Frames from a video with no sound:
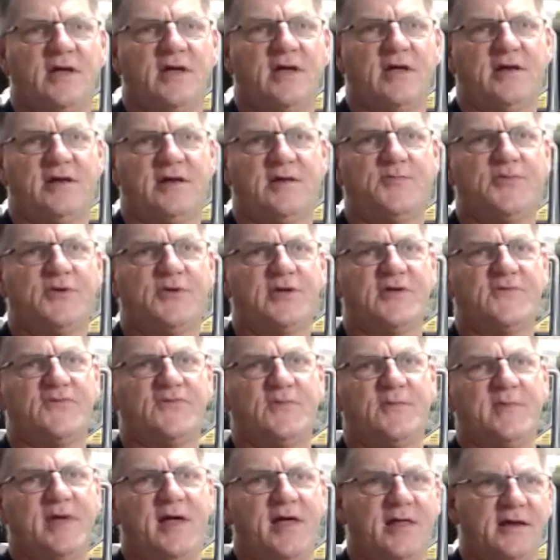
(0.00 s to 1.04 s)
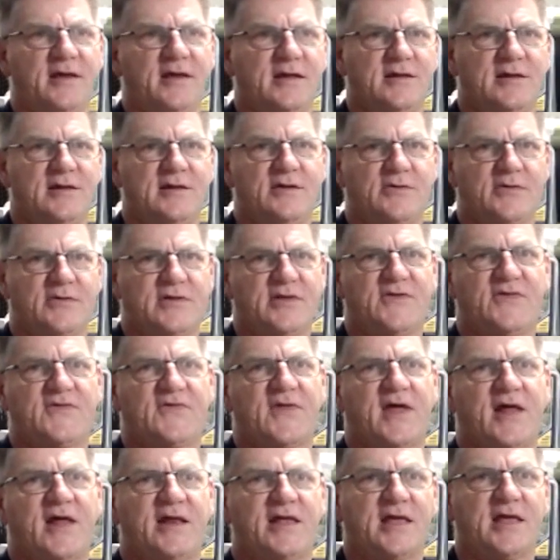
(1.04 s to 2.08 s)
and the beautiful Melanie, looking
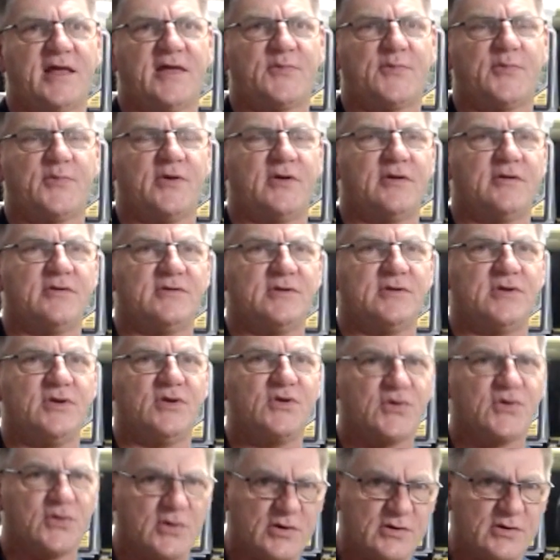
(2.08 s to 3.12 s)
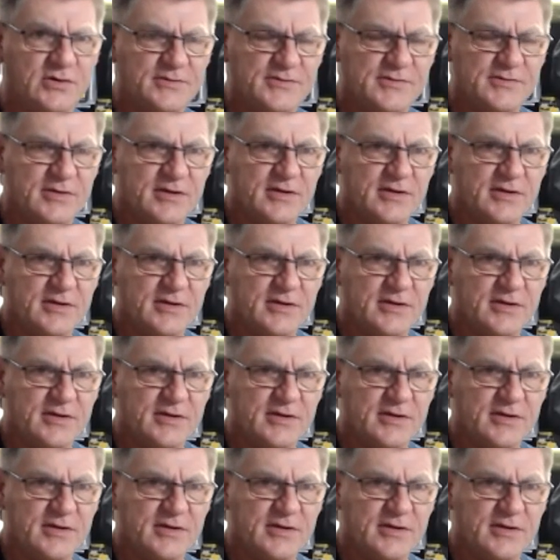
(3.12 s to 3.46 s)
stunning as per usual.